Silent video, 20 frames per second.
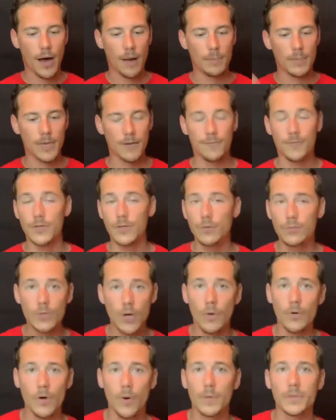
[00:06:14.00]
if you
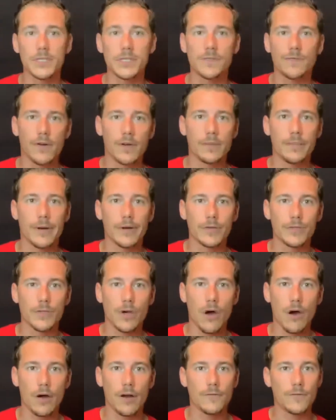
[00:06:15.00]
don't know what these fundamentals
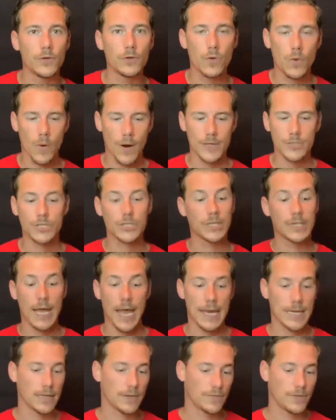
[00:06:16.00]
are, if you question
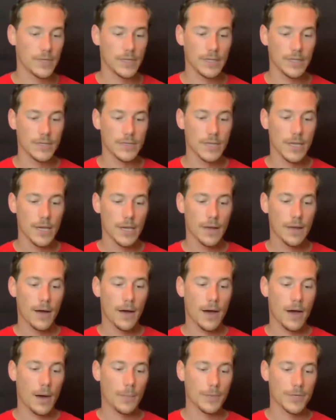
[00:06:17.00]
any of these
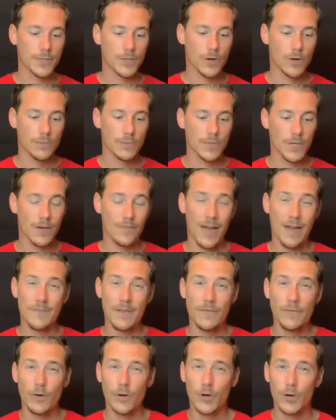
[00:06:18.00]
in terms of
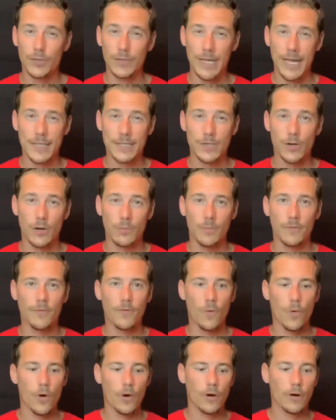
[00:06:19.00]
I've never heard that term
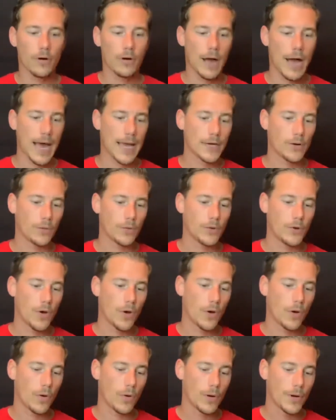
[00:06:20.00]
before, or I don't
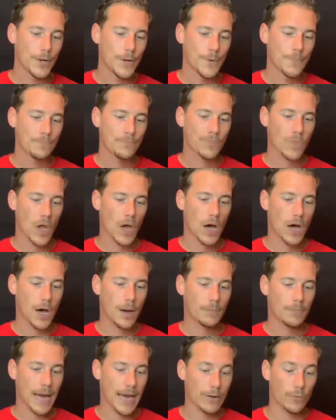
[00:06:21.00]
know
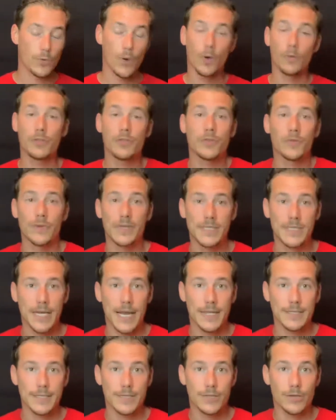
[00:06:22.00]
the 3
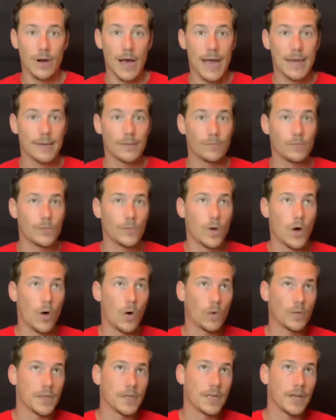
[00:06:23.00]
stances, or I didn't
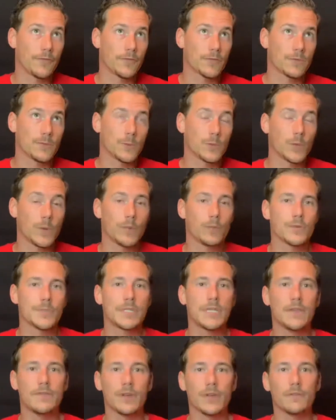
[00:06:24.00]
know the difference between
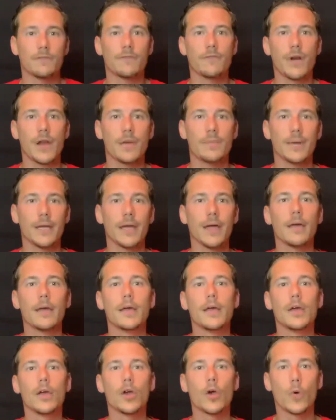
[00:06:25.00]
receiving and framing,
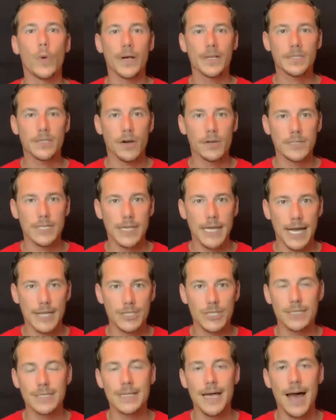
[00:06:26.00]

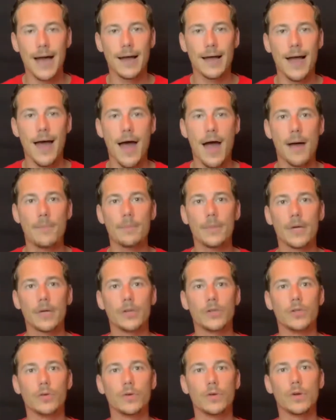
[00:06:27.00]
quickstarttocatching.com.
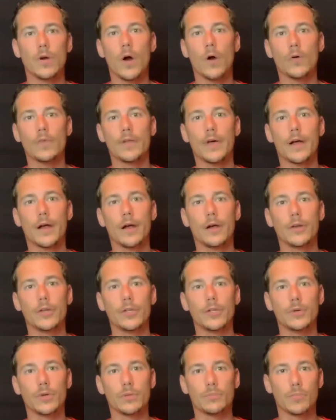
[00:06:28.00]
You can go there,
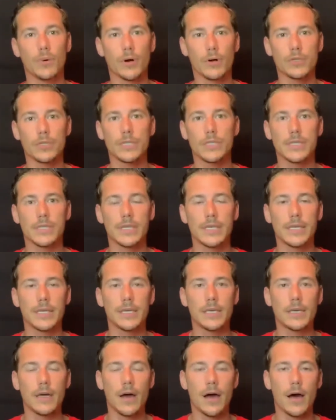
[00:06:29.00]
you can purchase
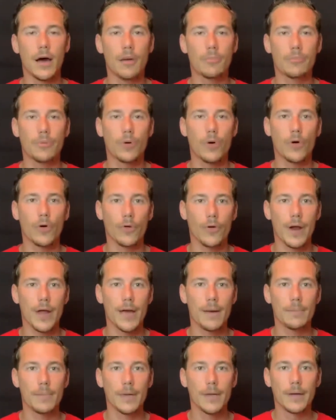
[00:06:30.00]
the
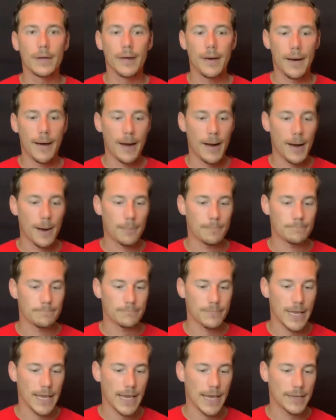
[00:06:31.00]
program,
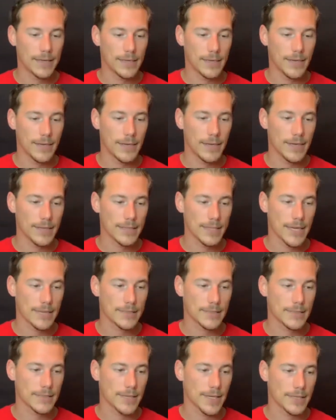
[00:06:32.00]
and
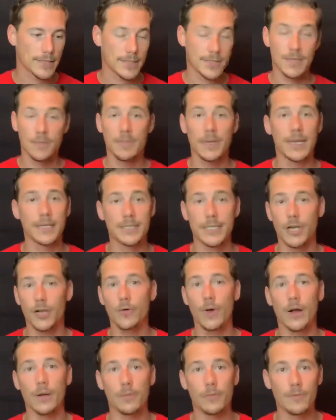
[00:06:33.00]
it's to me, it's an
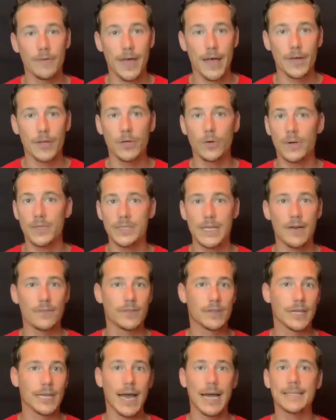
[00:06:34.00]
incredible value. It's
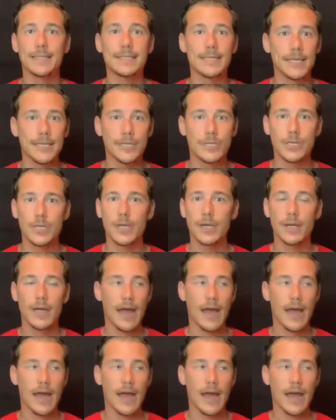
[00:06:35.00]
everything I teach